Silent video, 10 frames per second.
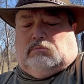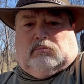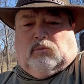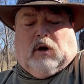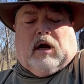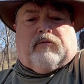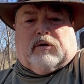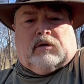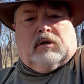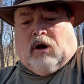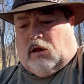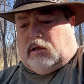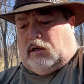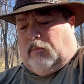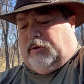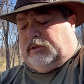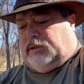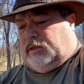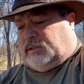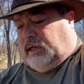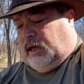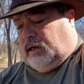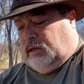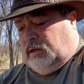whatever, hauling it up into the stand.